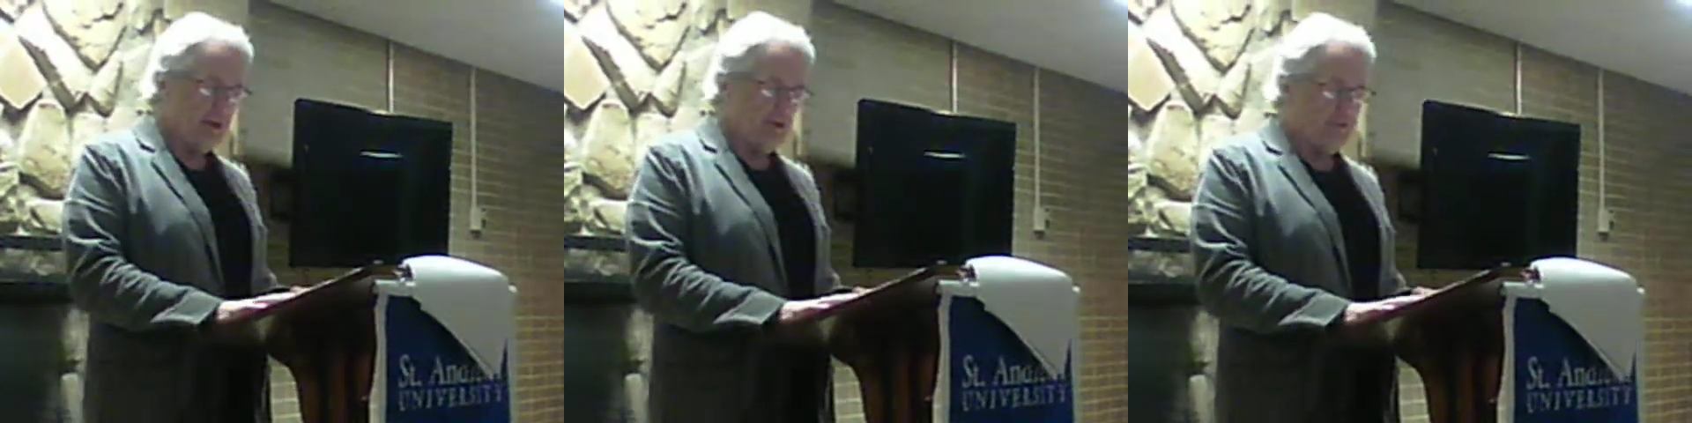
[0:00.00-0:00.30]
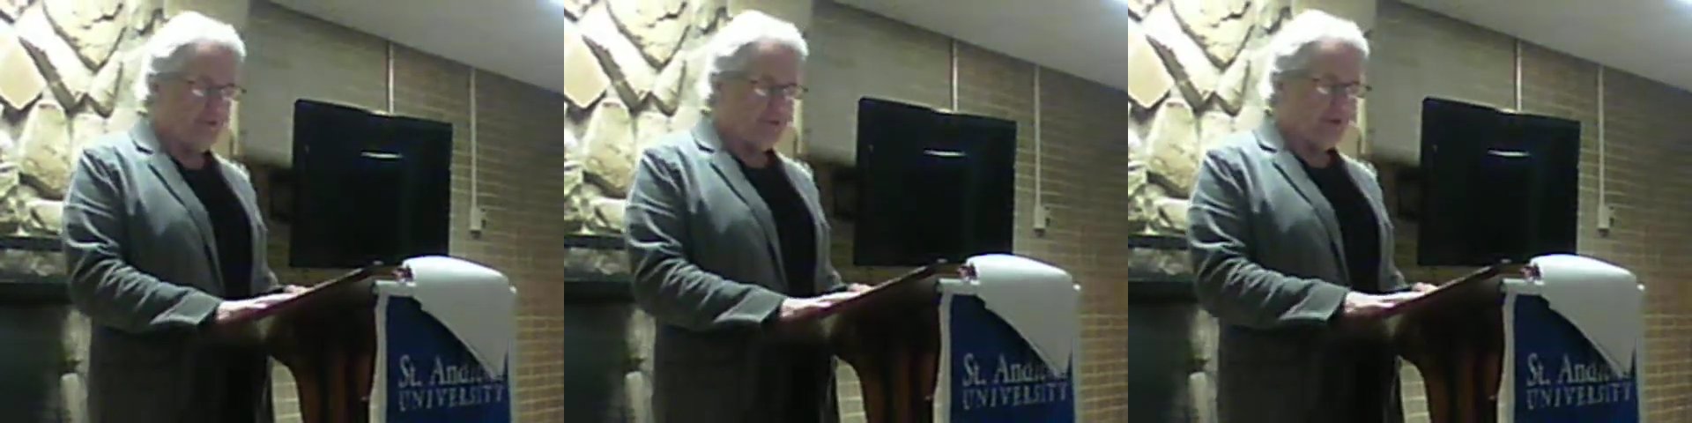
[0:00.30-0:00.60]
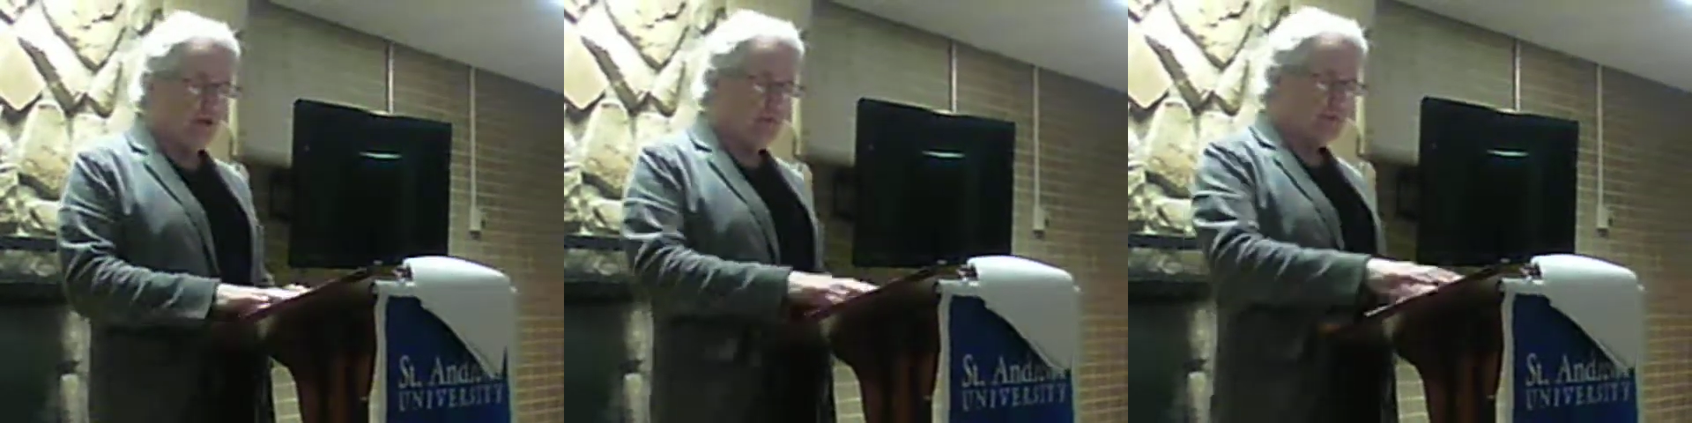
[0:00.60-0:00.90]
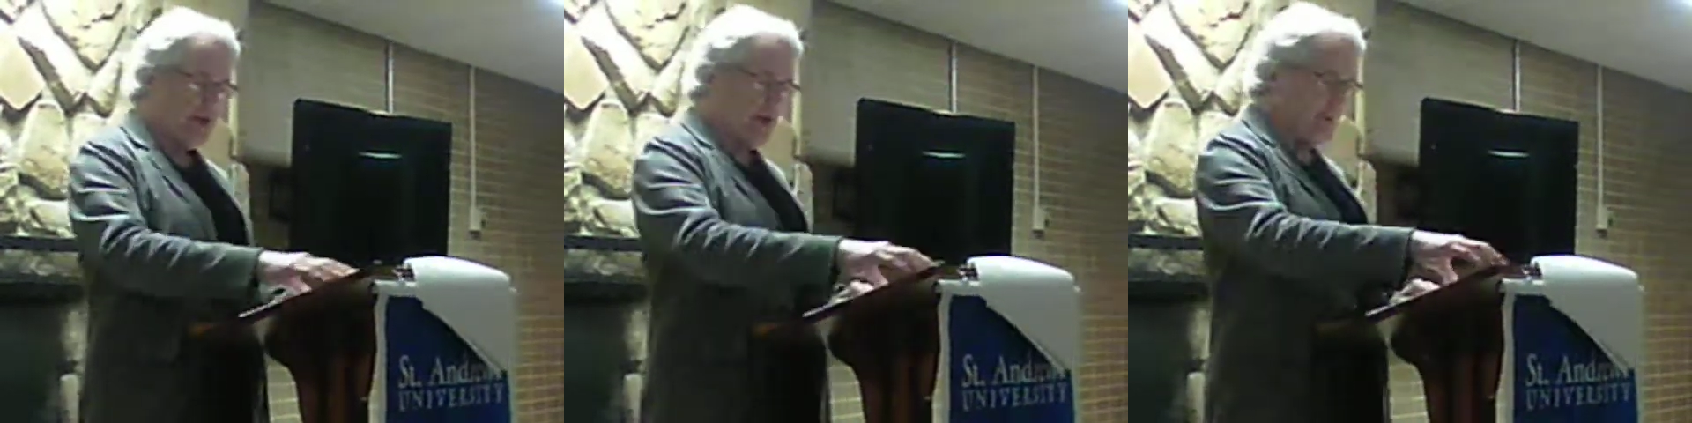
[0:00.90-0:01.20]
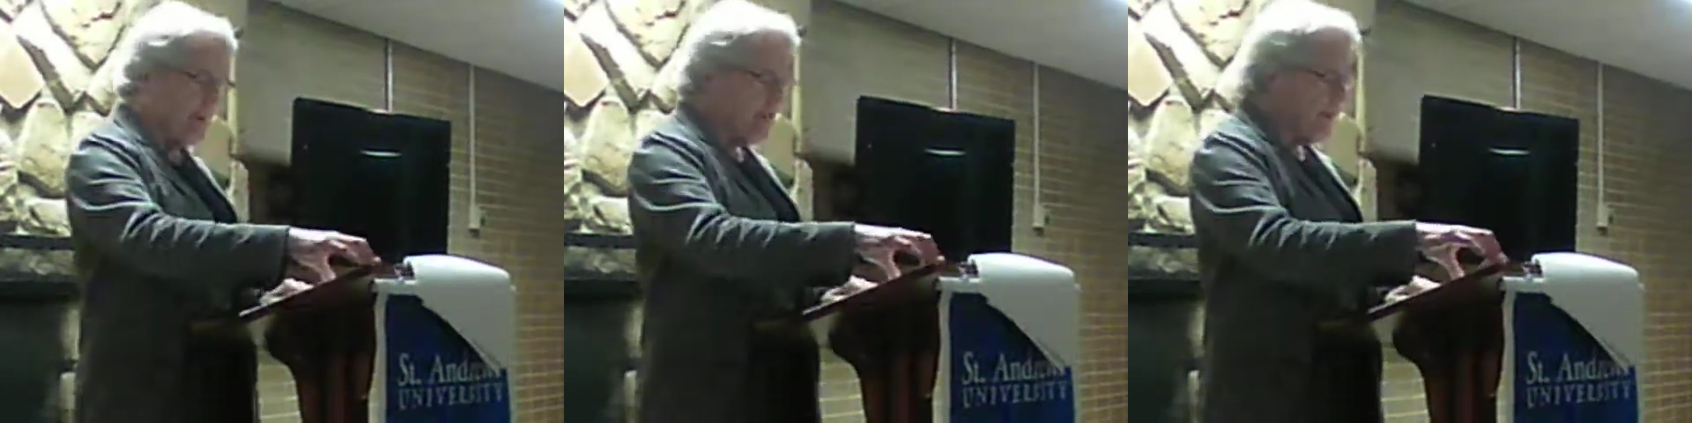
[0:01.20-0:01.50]
The fifth thing was,
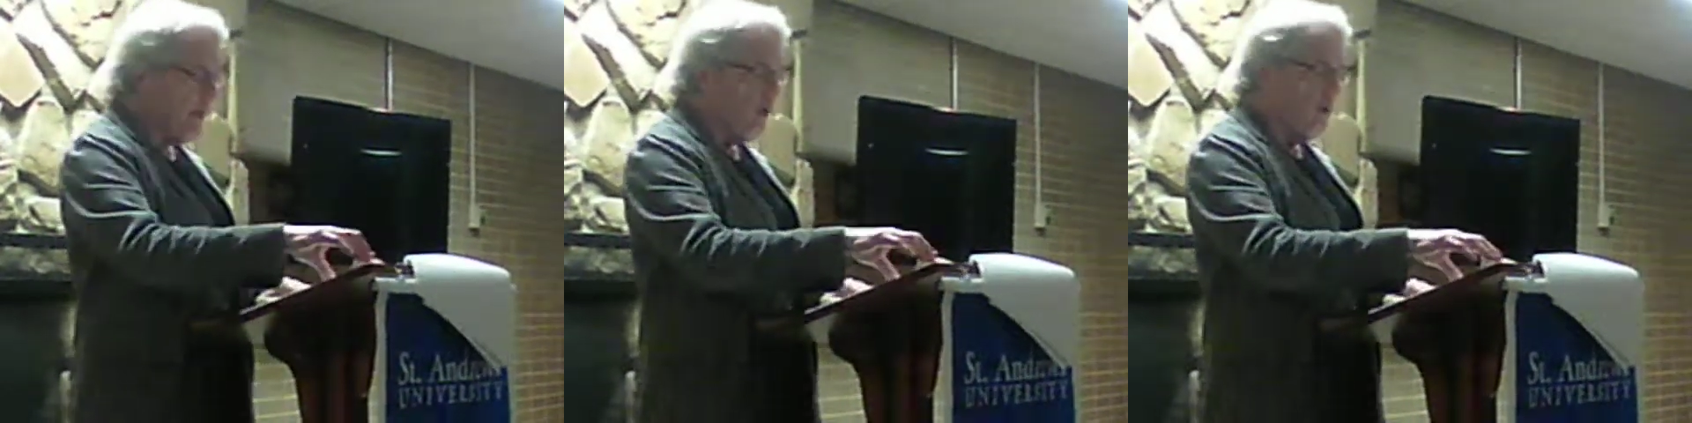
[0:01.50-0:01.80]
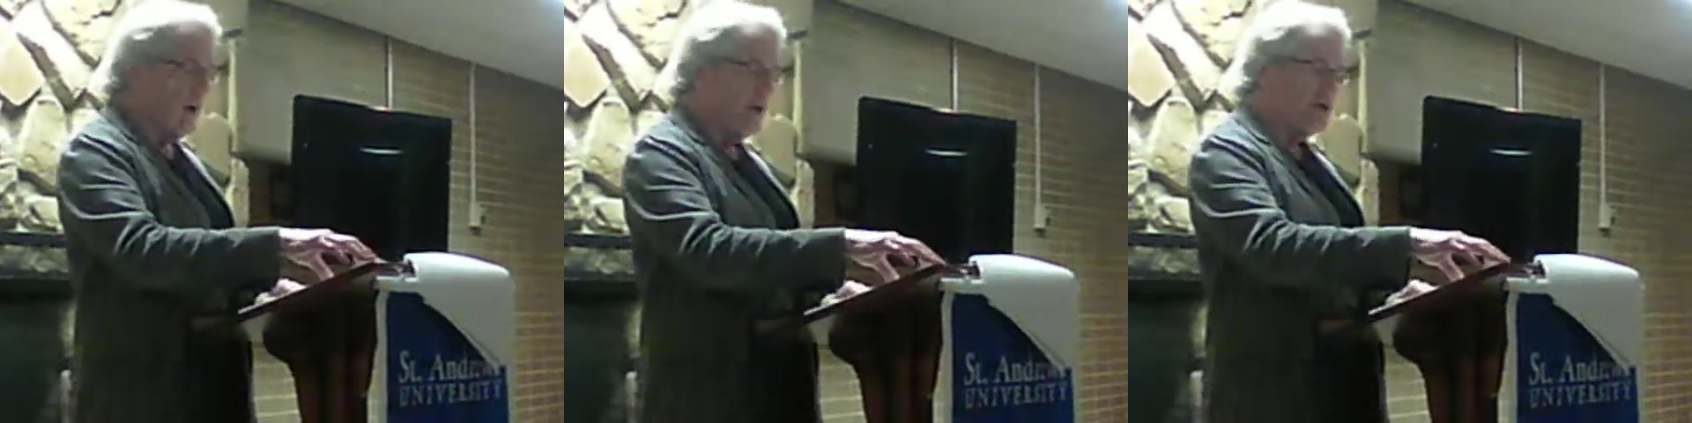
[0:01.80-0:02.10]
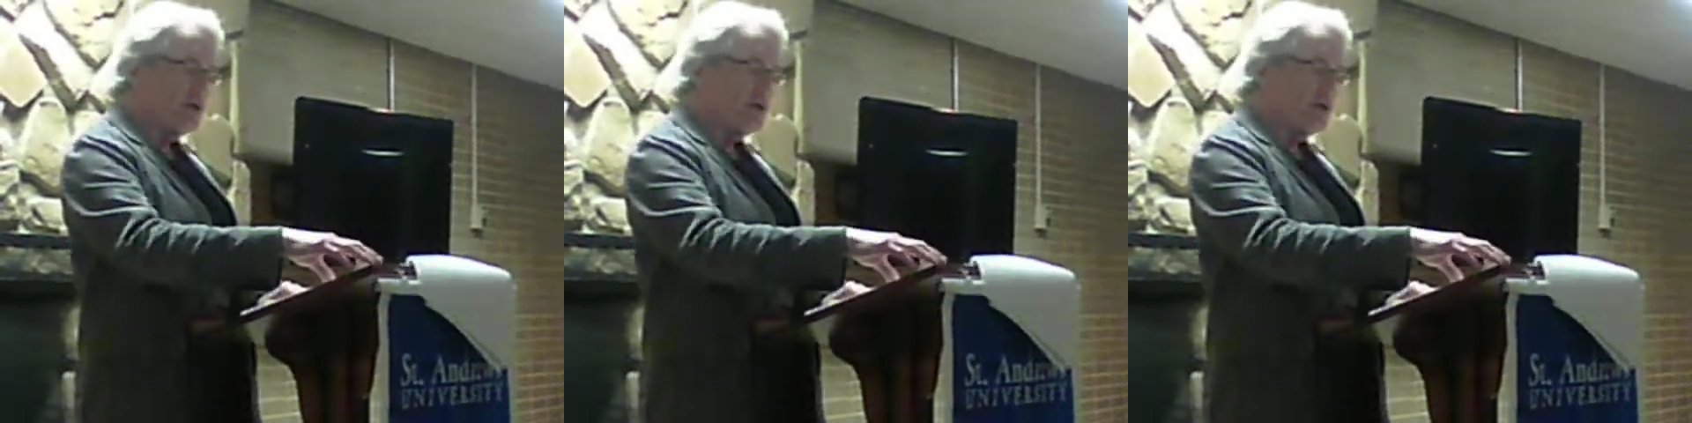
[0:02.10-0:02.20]
hey, why not